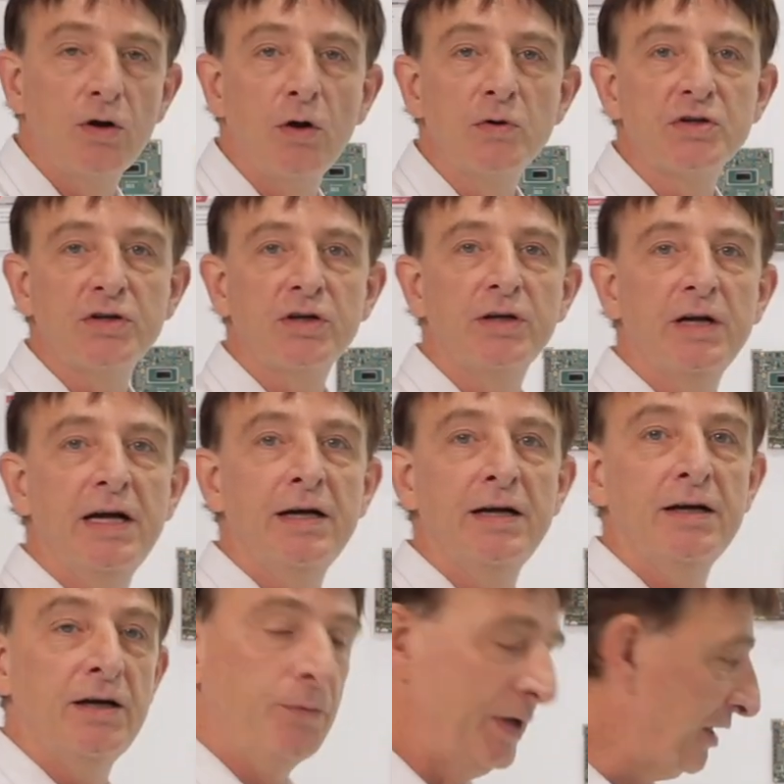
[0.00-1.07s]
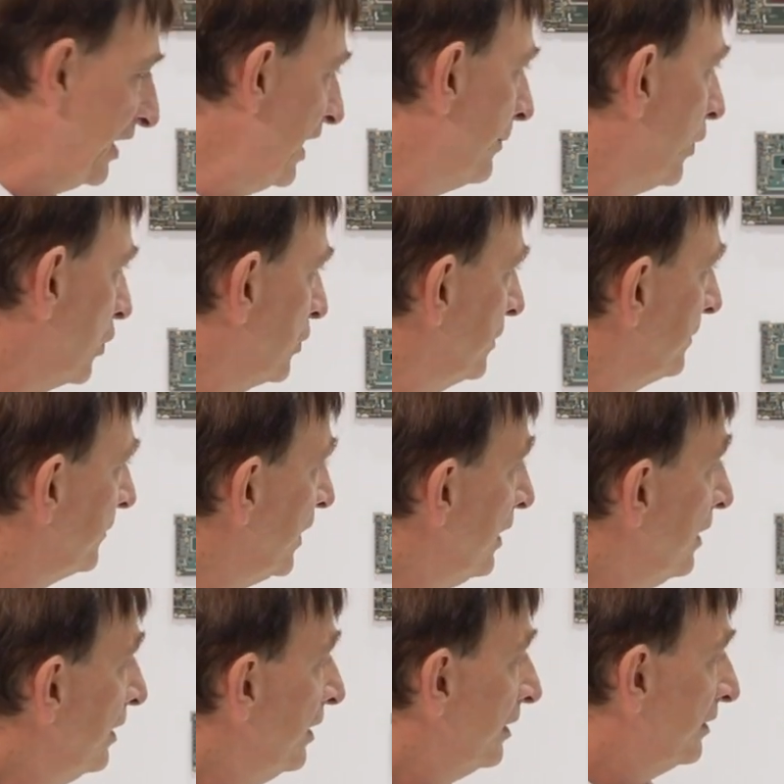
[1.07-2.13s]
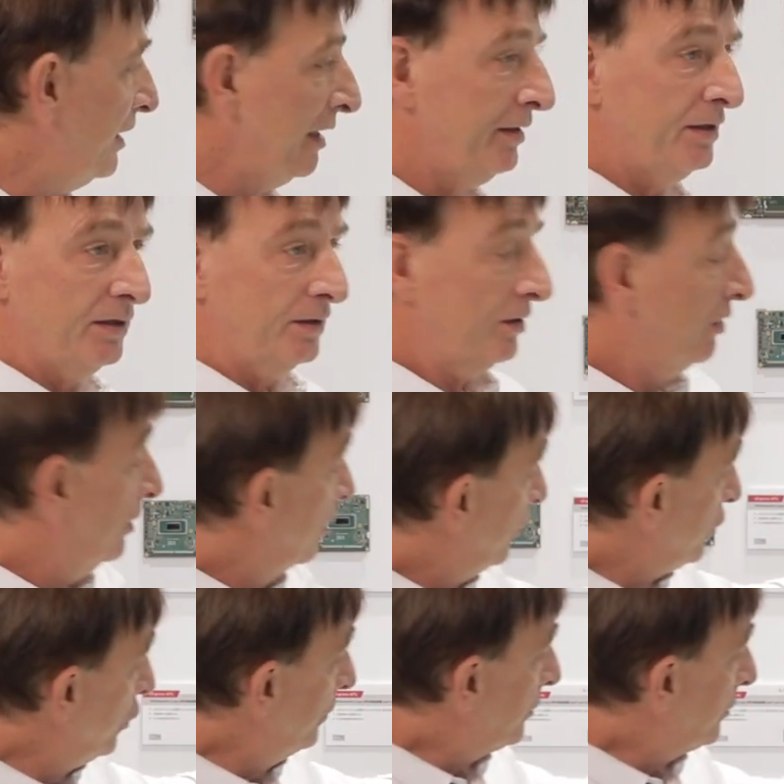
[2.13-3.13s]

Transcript: closer with the keyboard. Then, new